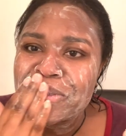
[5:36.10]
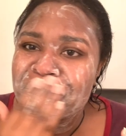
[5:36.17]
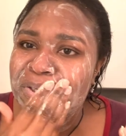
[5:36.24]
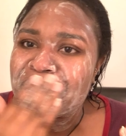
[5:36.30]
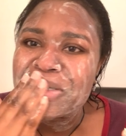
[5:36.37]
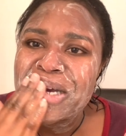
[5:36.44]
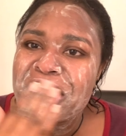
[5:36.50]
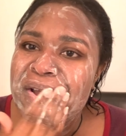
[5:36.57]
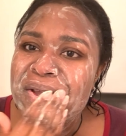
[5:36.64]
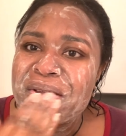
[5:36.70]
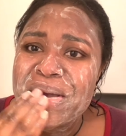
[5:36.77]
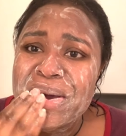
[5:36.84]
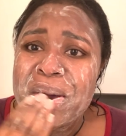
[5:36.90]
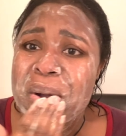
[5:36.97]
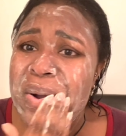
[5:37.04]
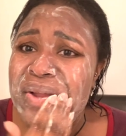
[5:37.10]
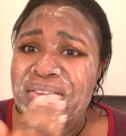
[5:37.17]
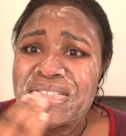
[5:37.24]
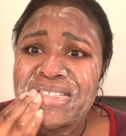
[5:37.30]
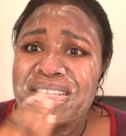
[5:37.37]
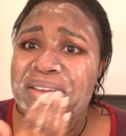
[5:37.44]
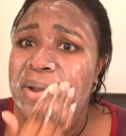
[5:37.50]
are dry,
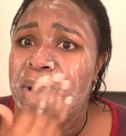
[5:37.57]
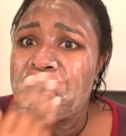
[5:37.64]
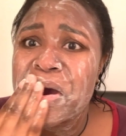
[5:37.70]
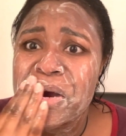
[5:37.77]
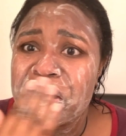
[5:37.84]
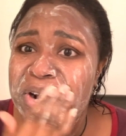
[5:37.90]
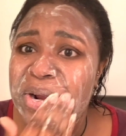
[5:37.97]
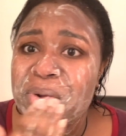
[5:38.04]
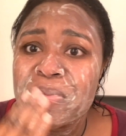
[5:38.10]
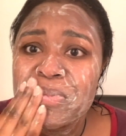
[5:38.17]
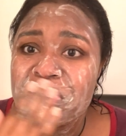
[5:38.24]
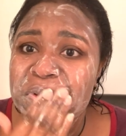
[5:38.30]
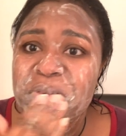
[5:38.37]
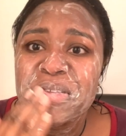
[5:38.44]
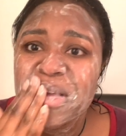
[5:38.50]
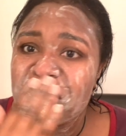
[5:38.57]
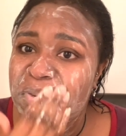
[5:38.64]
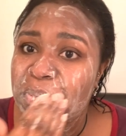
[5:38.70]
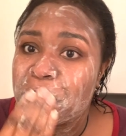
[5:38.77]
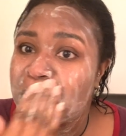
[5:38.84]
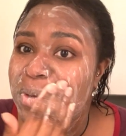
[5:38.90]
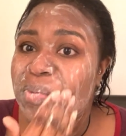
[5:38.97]
which they are because I haven't
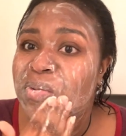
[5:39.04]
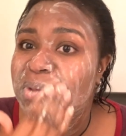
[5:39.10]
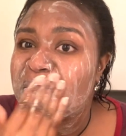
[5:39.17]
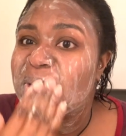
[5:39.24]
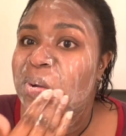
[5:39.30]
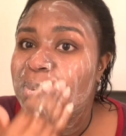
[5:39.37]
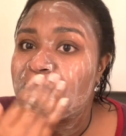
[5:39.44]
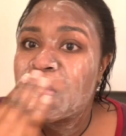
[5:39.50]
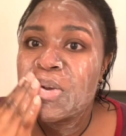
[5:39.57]
been outside.